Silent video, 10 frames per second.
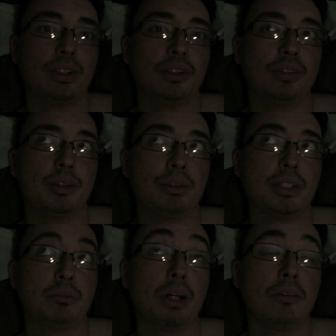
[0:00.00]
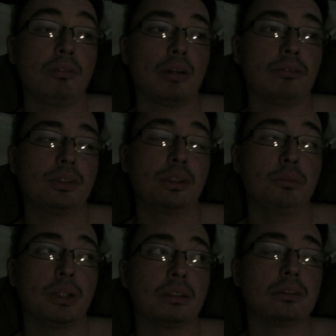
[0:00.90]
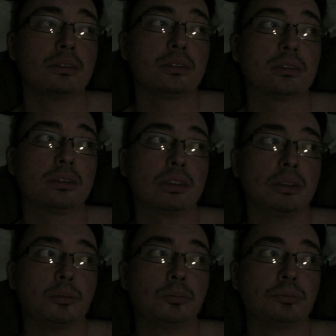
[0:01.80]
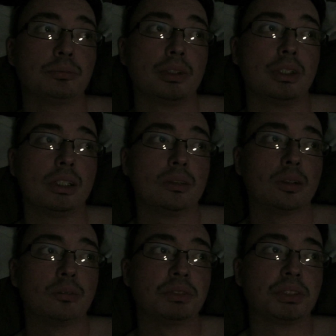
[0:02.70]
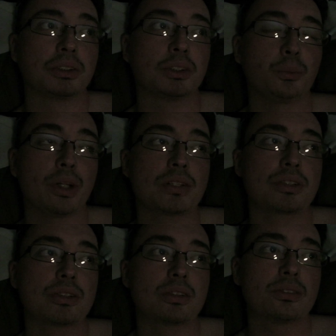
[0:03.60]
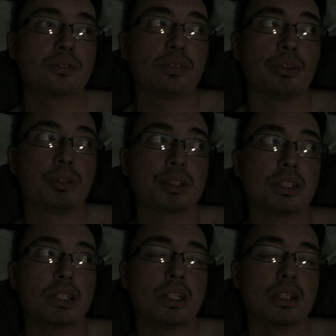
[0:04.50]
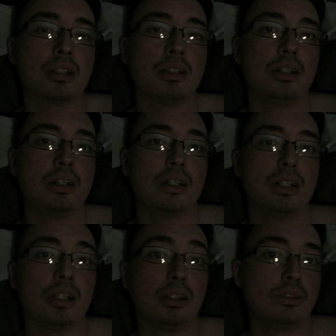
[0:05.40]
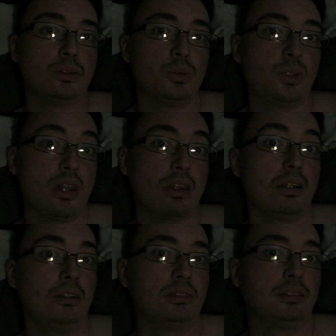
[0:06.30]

want to give you an update, but I'm feeling better. I'm just gonna rest for the rest of the day and just do nothing.